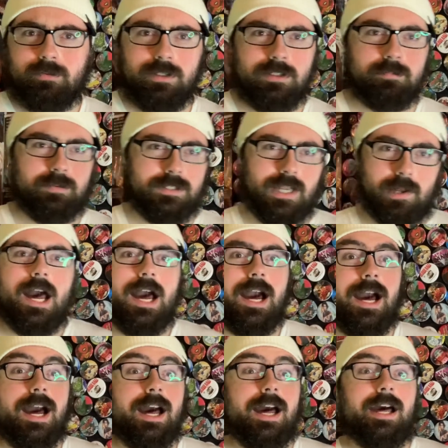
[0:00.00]
with, but yeah.
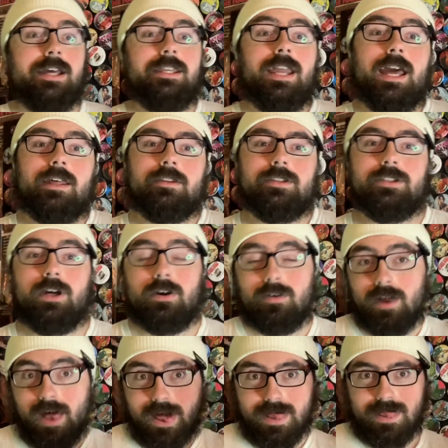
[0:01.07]

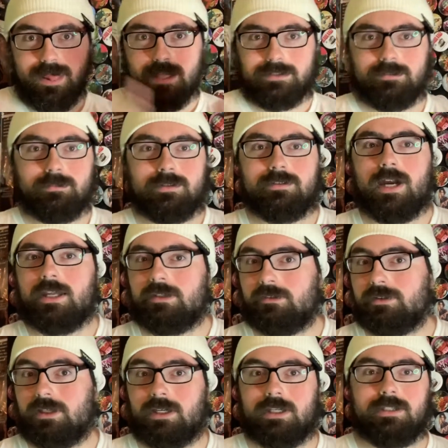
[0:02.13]
So rest of the material, I do
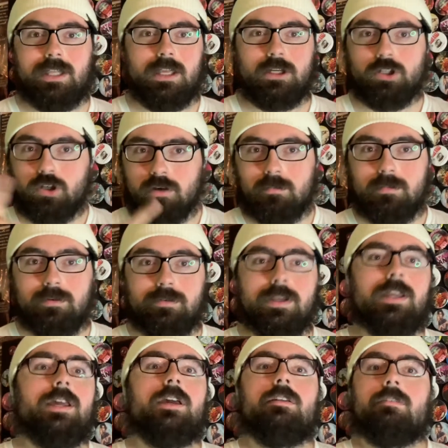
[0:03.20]
think it's a good
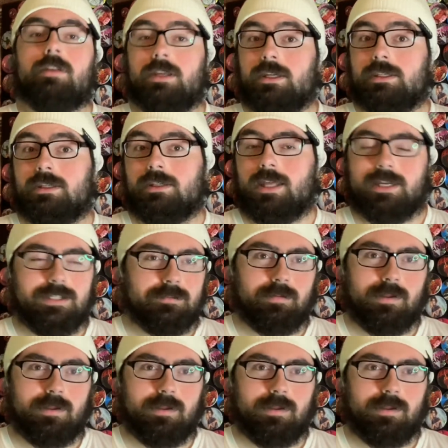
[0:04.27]
movie. I think it's like the